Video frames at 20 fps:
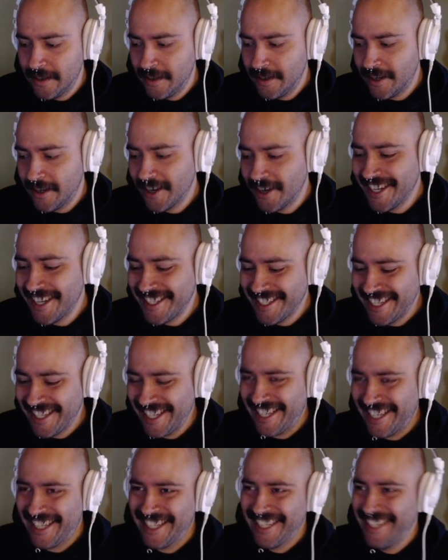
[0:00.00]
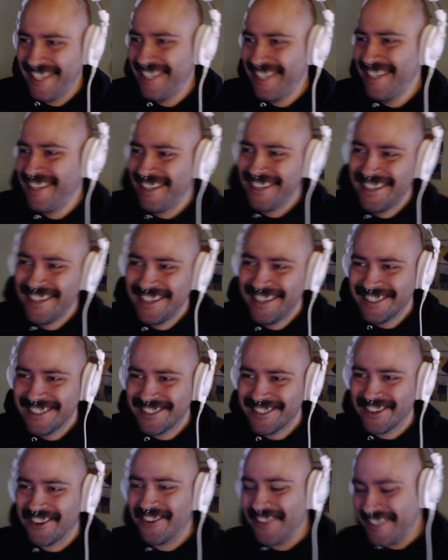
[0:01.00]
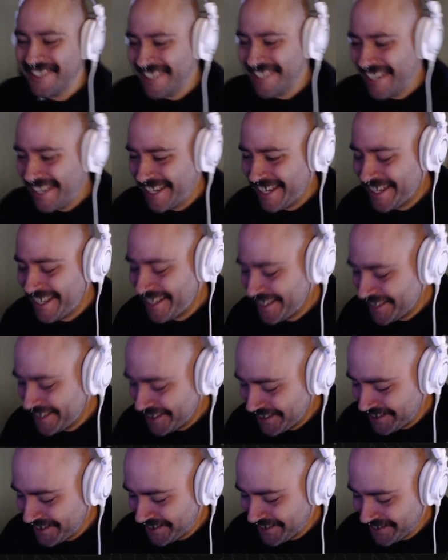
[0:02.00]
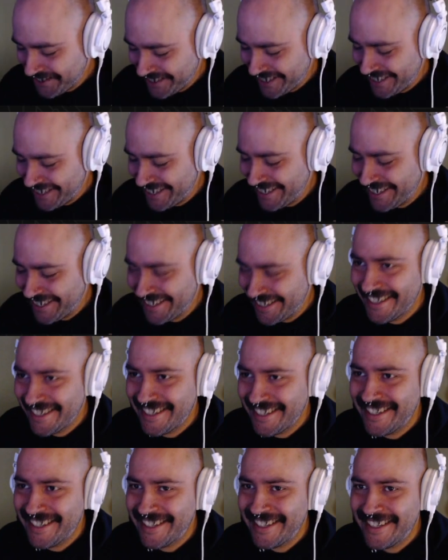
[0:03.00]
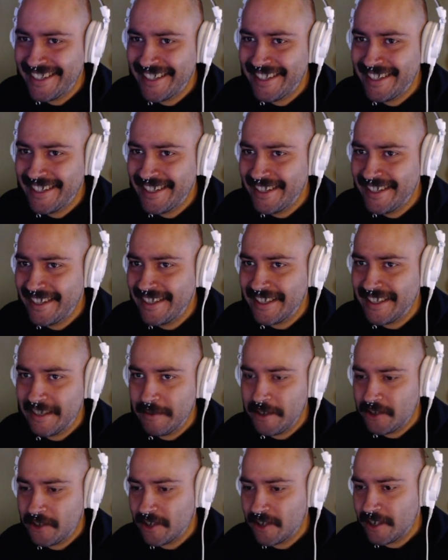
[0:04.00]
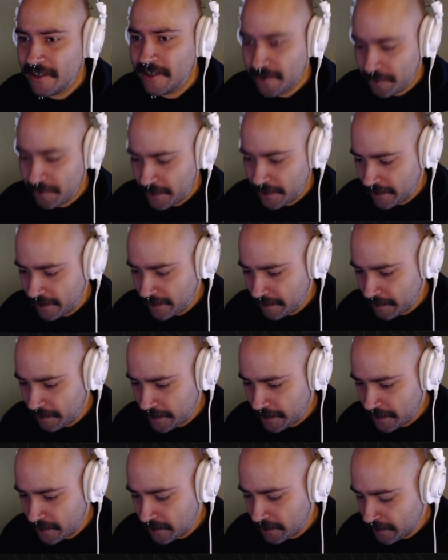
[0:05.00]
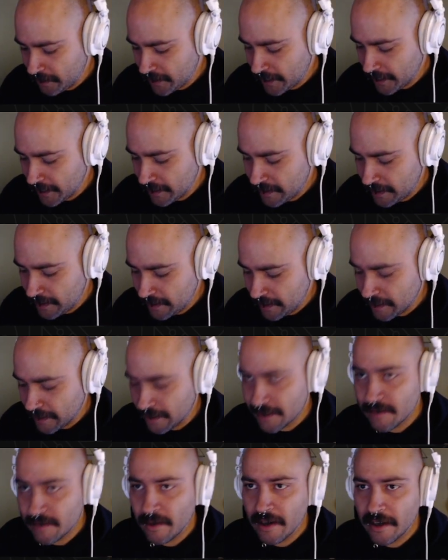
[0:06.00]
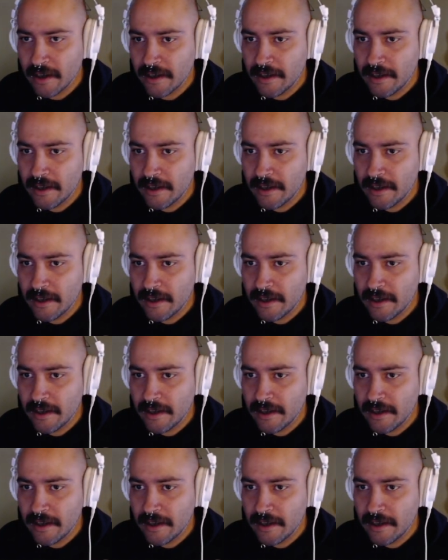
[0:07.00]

Okay, sick. Sorry about that. I don't know why. Let me try to zoom in a little bit too, because I can see it's kind of small.